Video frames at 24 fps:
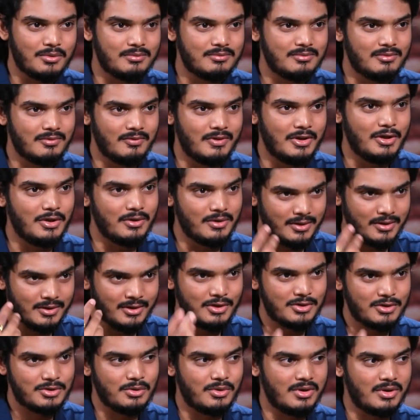when you heard the
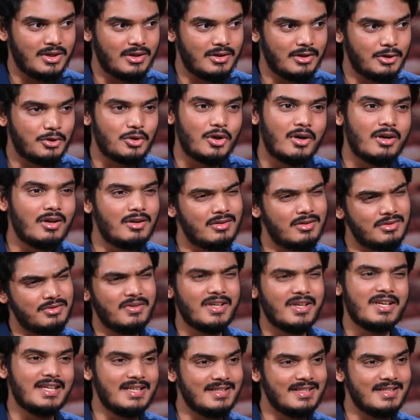story, you thought it was very